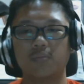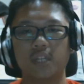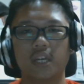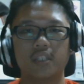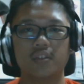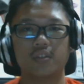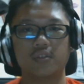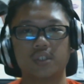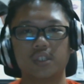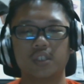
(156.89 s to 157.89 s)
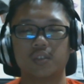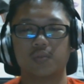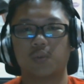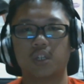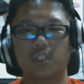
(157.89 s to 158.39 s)
But then, you know, they
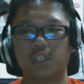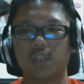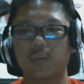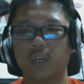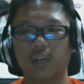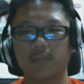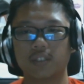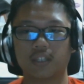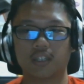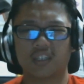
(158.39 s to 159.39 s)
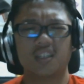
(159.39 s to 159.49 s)
just watch anyway. I'm just like,